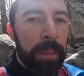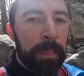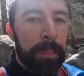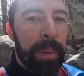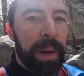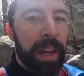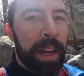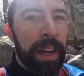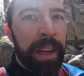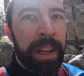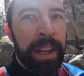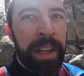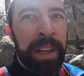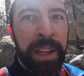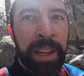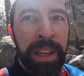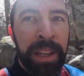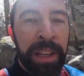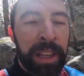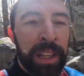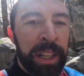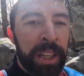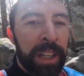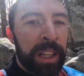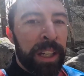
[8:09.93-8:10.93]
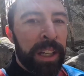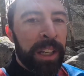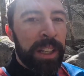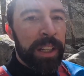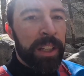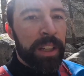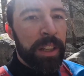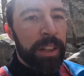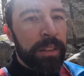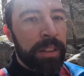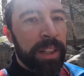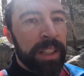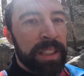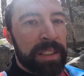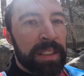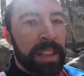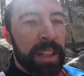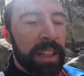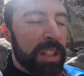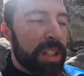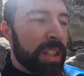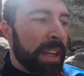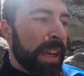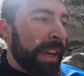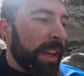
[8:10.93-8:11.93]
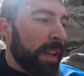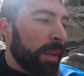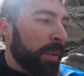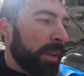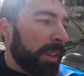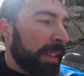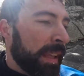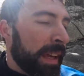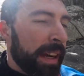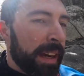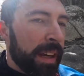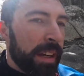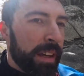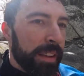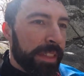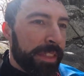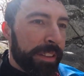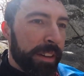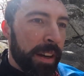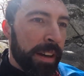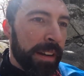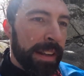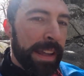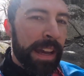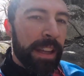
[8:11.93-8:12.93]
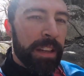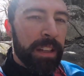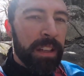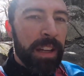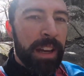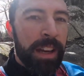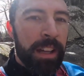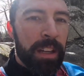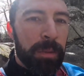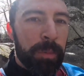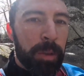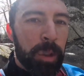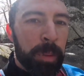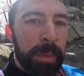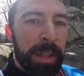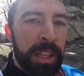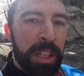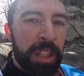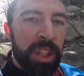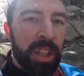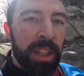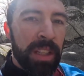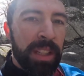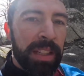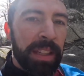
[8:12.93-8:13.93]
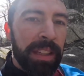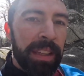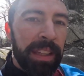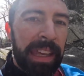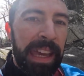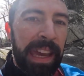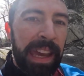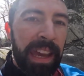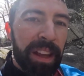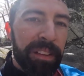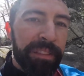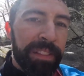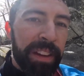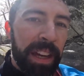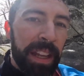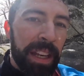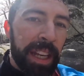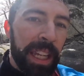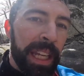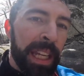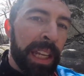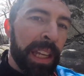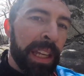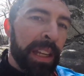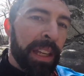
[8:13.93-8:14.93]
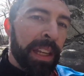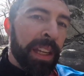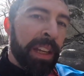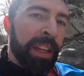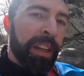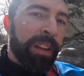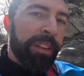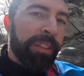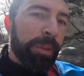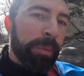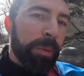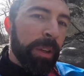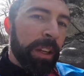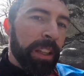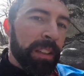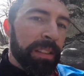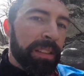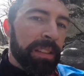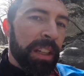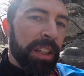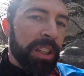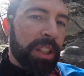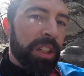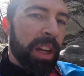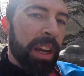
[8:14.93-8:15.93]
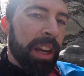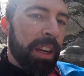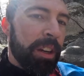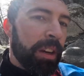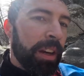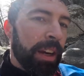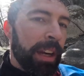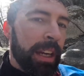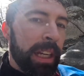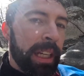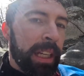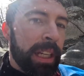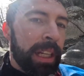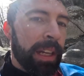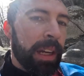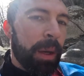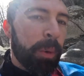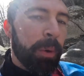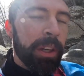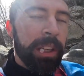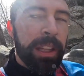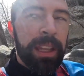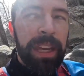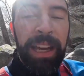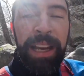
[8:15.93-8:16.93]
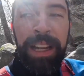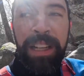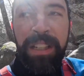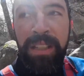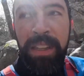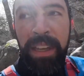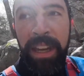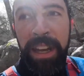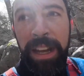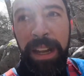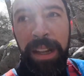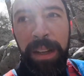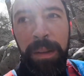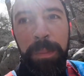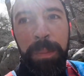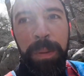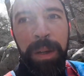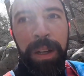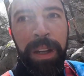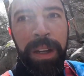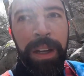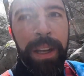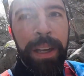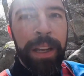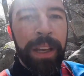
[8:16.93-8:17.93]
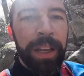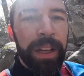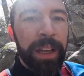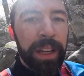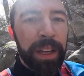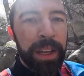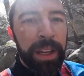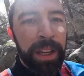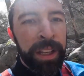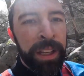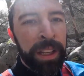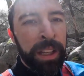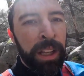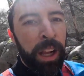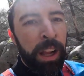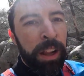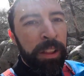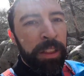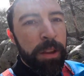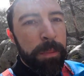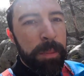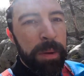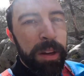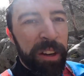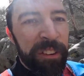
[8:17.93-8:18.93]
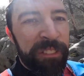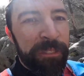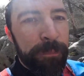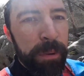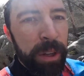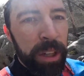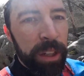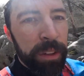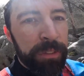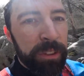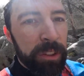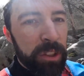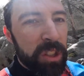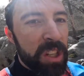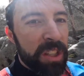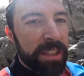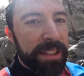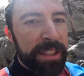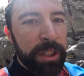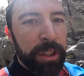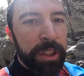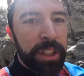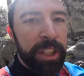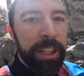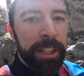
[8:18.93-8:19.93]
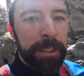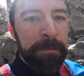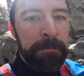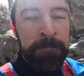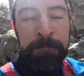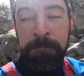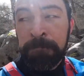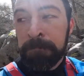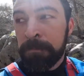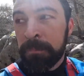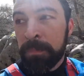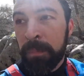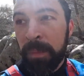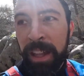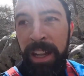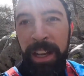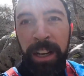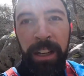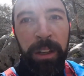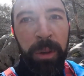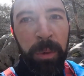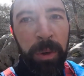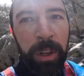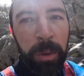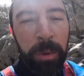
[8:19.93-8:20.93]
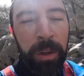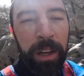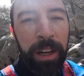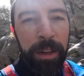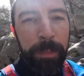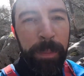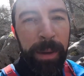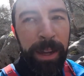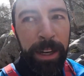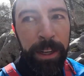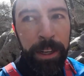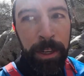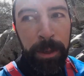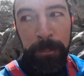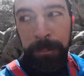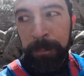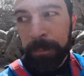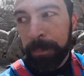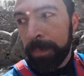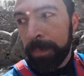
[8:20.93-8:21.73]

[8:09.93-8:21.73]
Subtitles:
But couldn't run Sunshine without throwing out an honorable mention to the Cave Eddy from running Sunshine right. I would catch that, but the boof is just too good, and I don't want to walk back up.